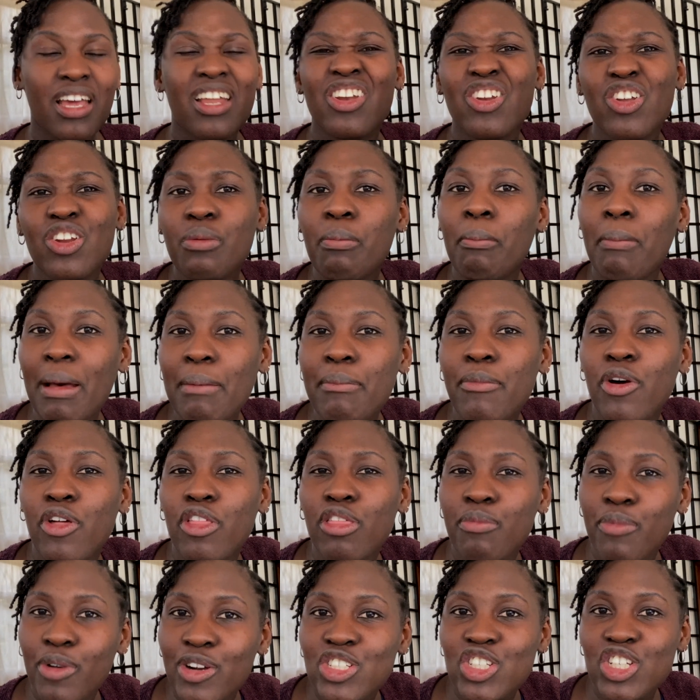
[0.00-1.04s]
not
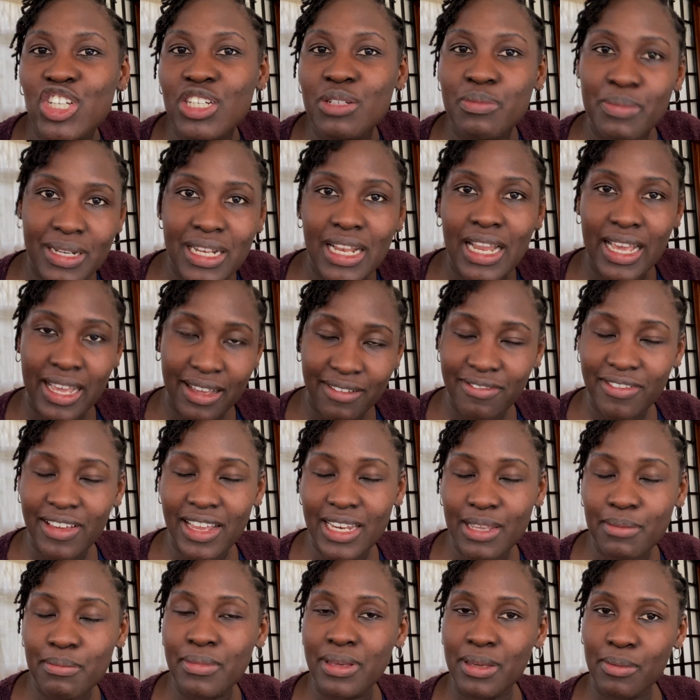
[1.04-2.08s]
mammoth project, but like a
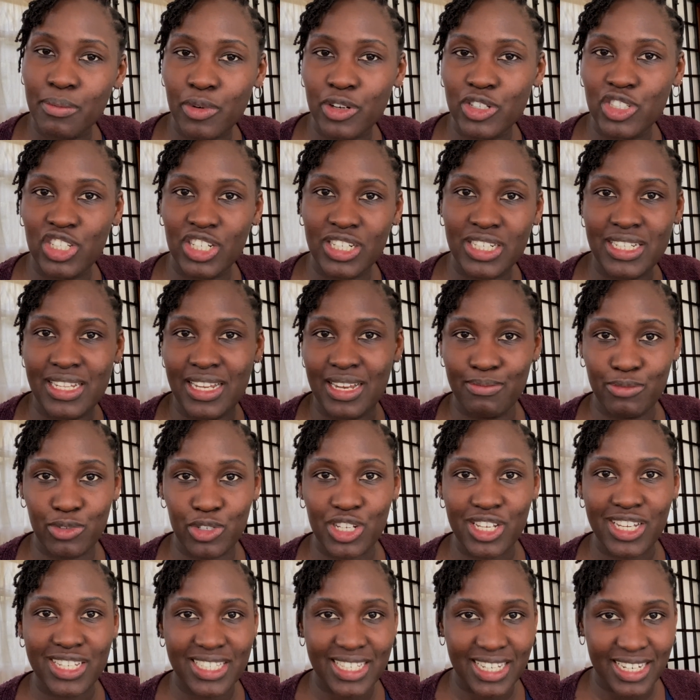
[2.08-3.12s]
fairly big project that I'm
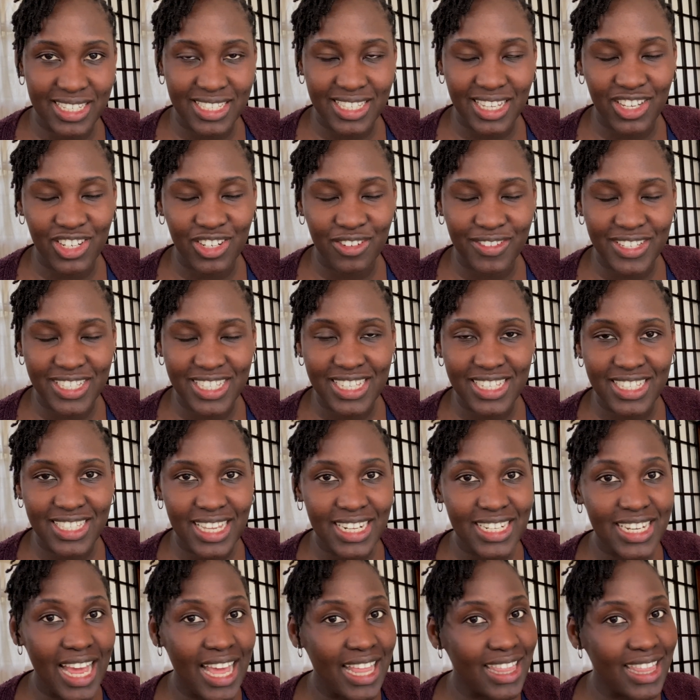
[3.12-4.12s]
doing as an executive assistant.